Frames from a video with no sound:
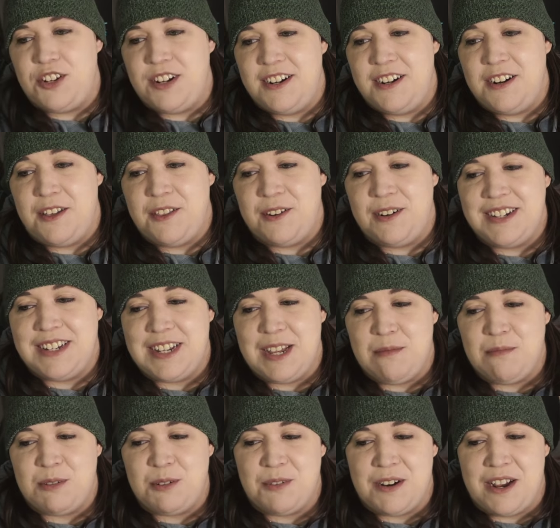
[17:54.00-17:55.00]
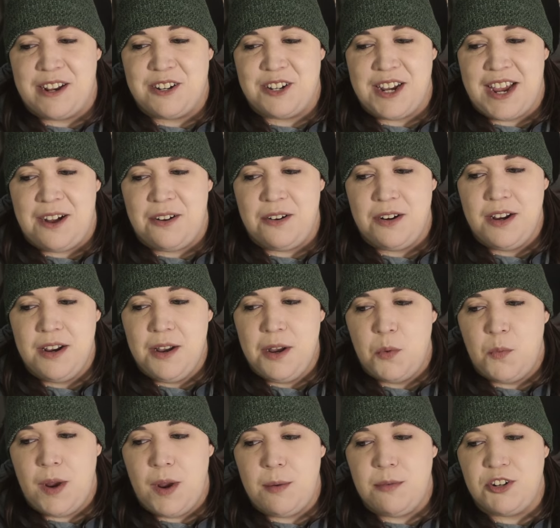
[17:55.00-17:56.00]
another attempt to rush out.
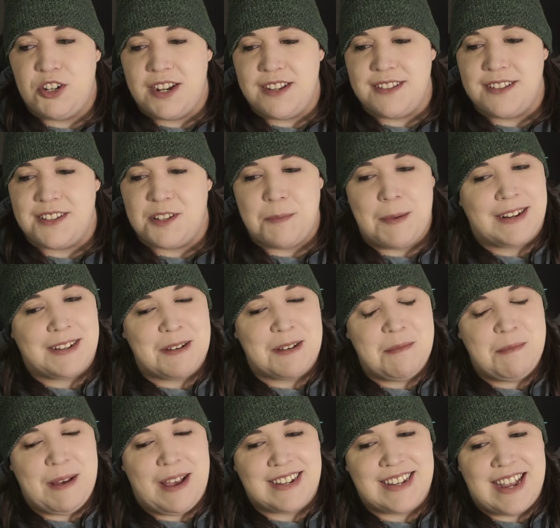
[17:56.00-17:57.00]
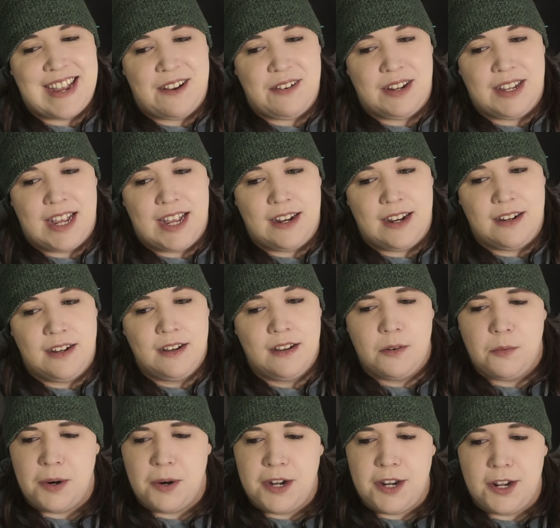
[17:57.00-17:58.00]
Wei Wuxian smacked him back down again.
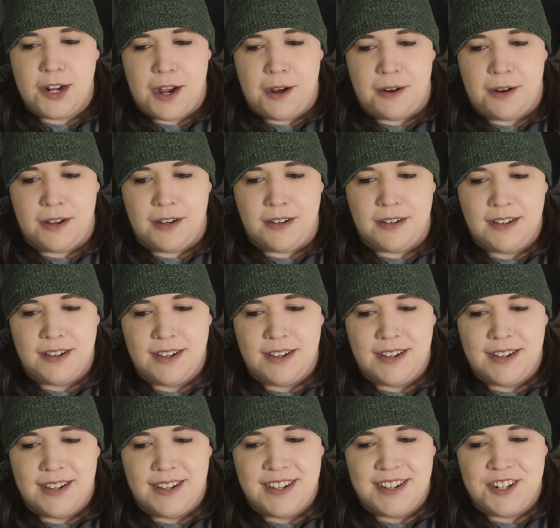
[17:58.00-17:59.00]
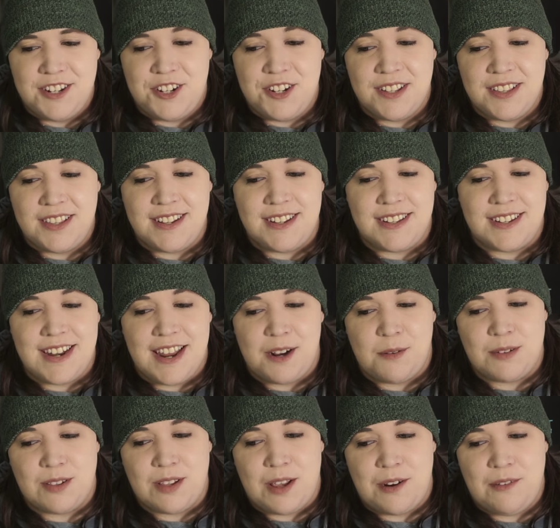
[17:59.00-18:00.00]
"Where are you going?" Jin Ling's neck
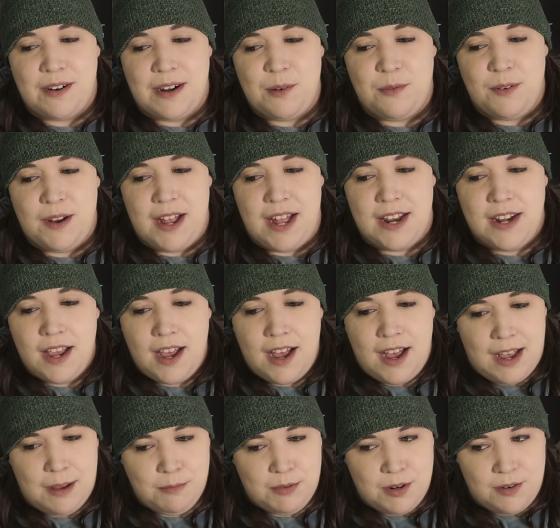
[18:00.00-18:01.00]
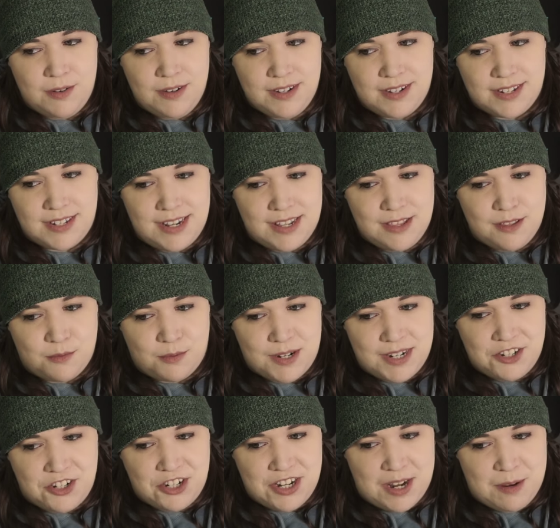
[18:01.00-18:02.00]
was already red. "I'm going to see the
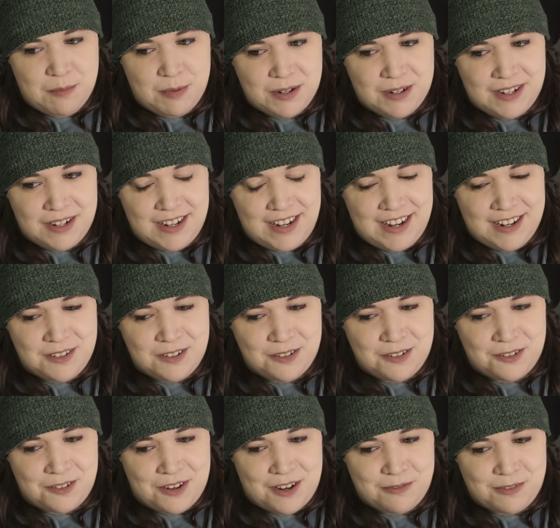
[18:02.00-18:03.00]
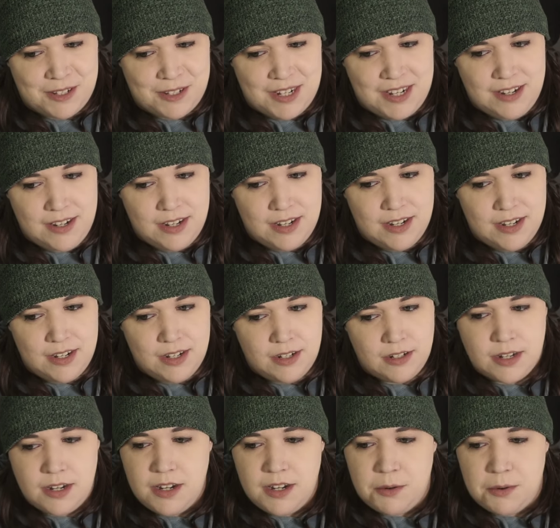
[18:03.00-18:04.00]
White Chamber," he answered gruffly. "Didn't you